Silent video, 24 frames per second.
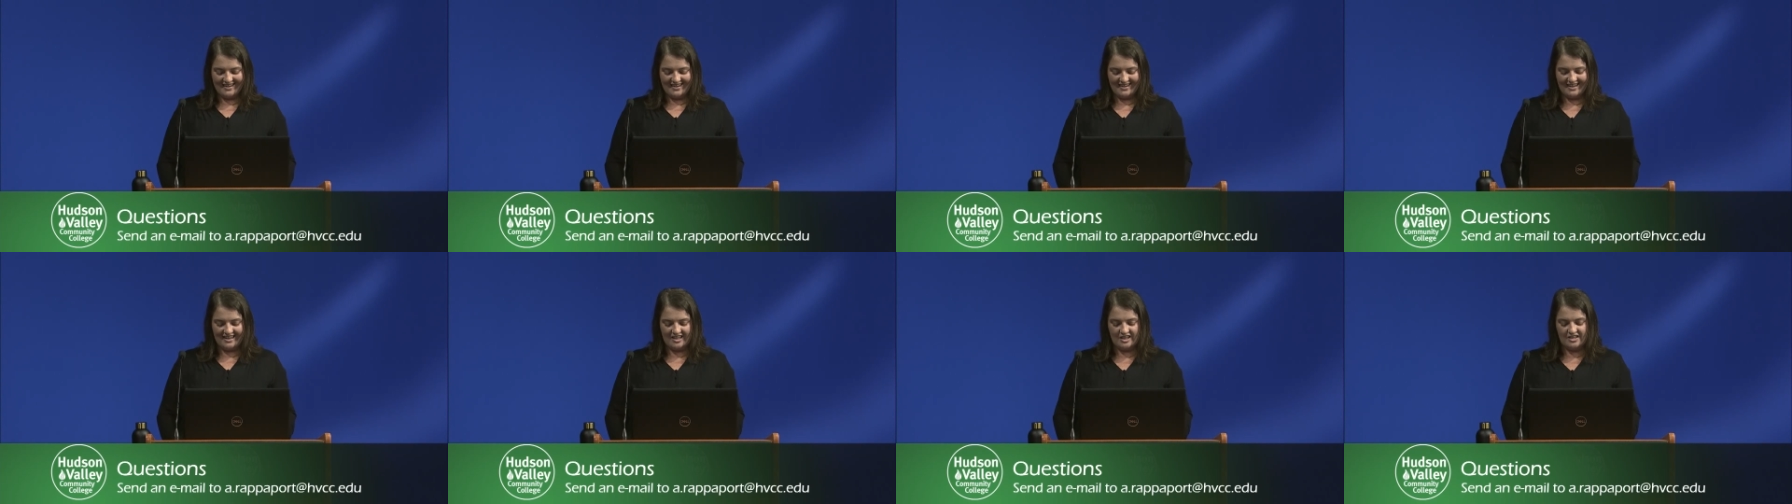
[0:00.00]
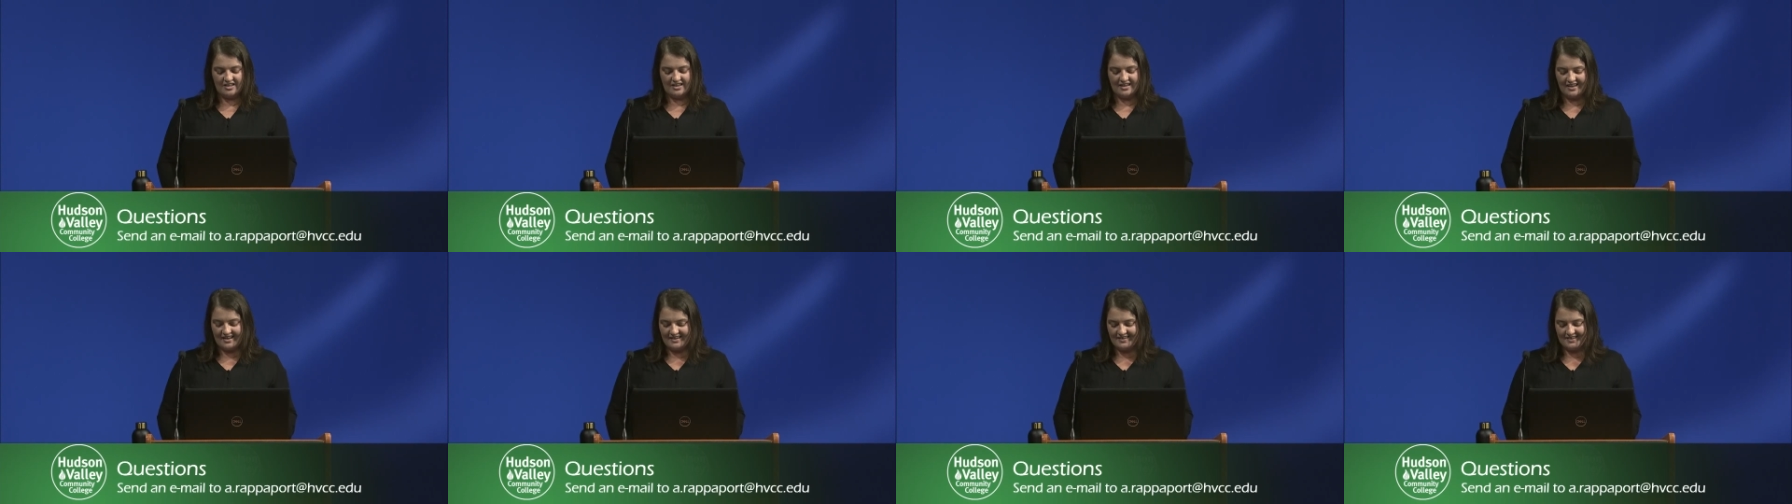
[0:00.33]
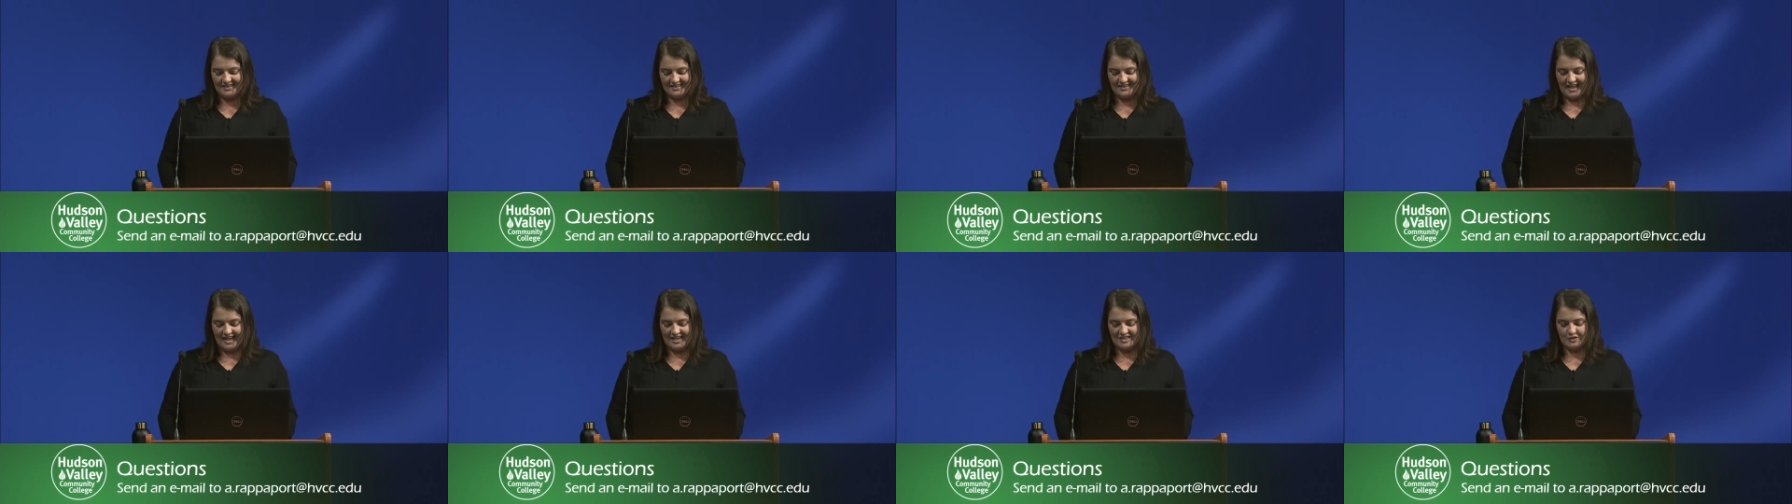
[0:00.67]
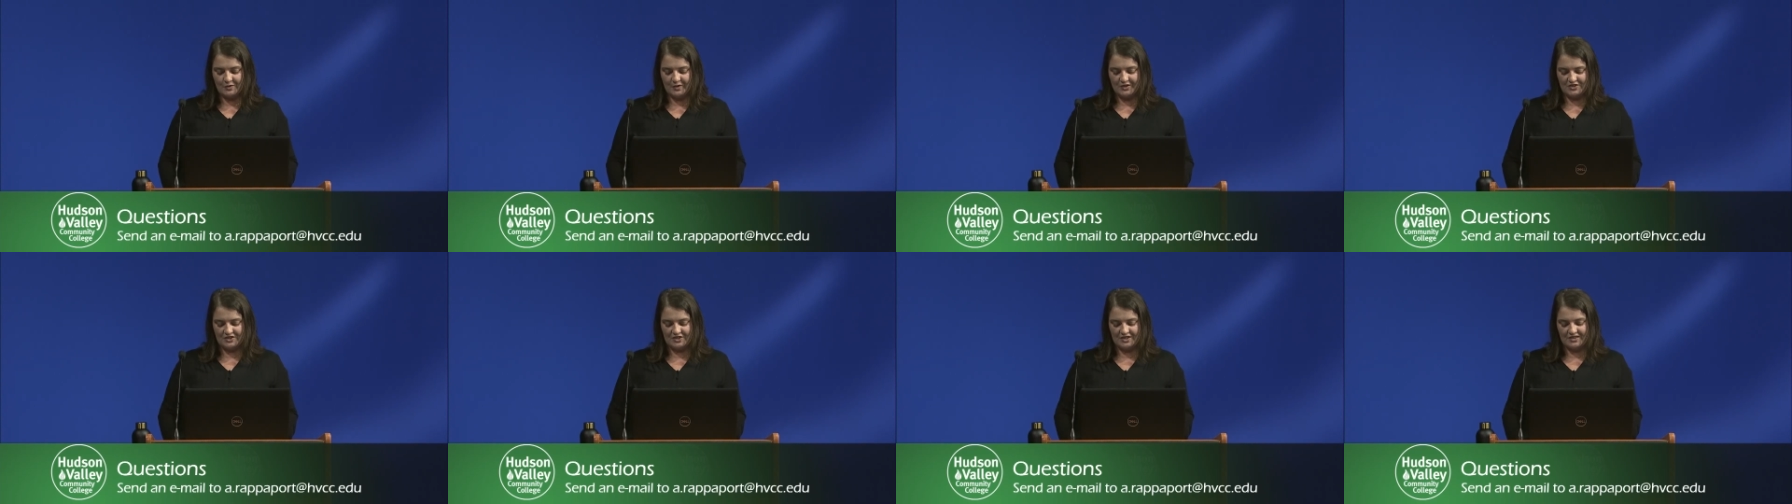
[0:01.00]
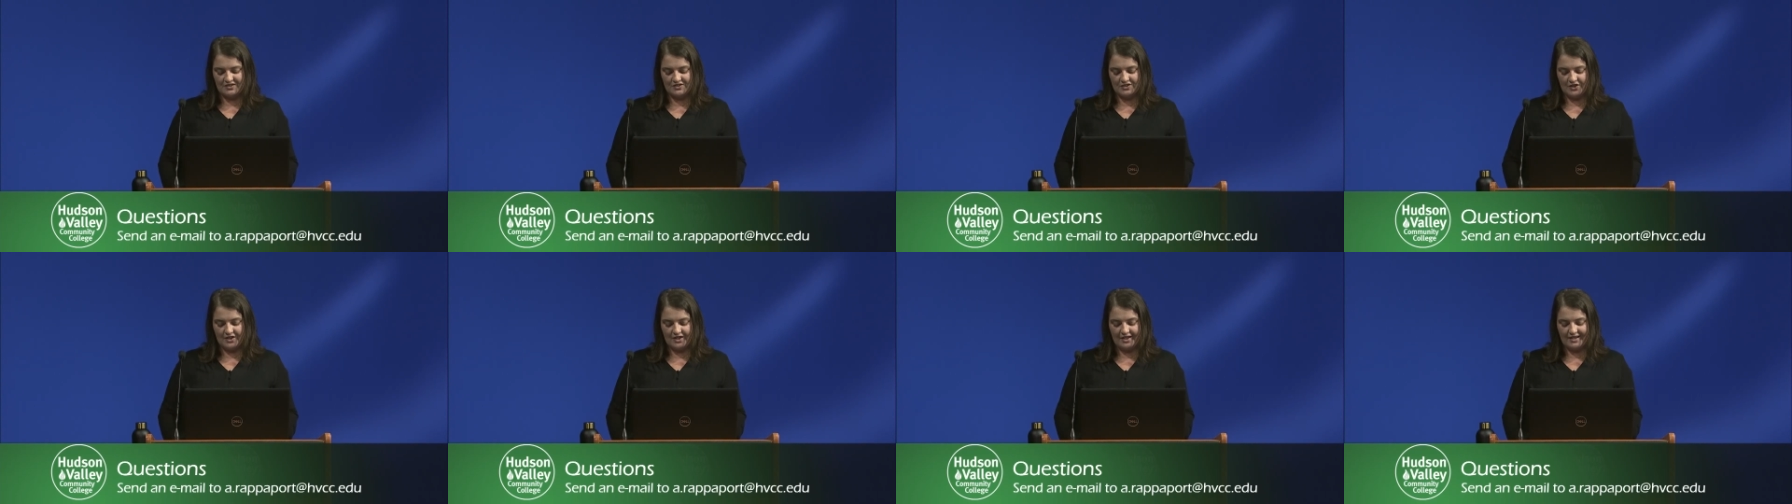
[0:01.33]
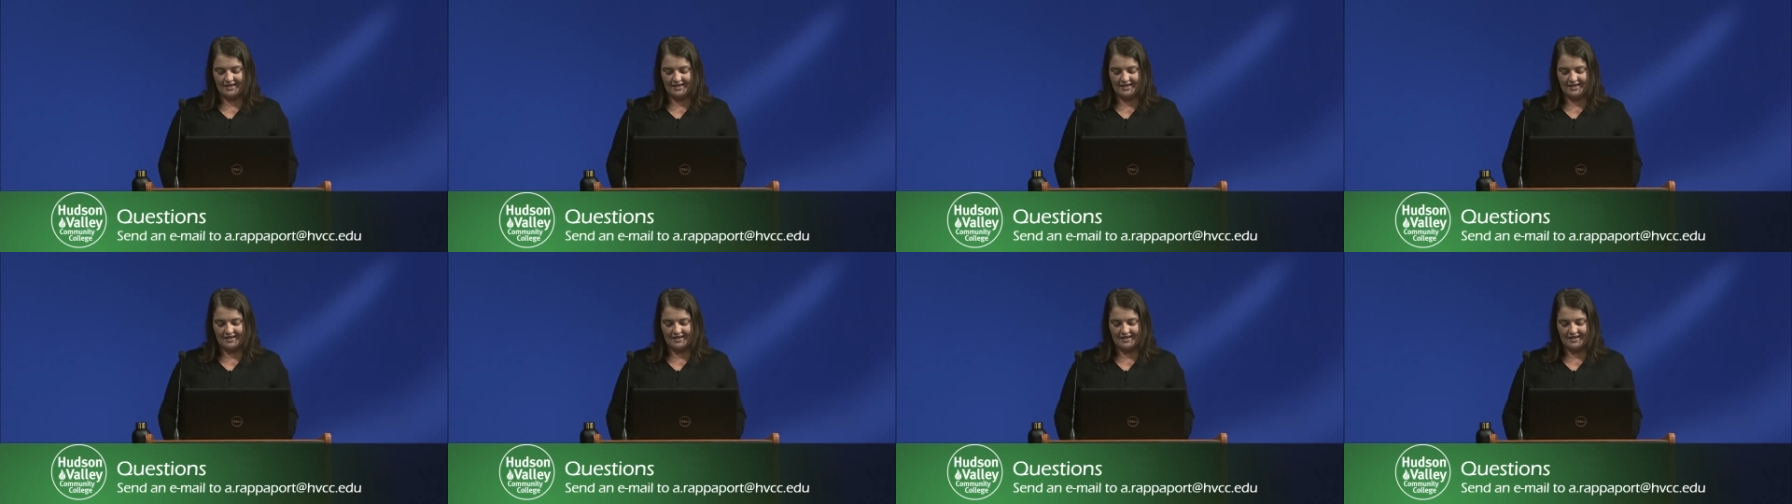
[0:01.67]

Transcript: And then the last question is good.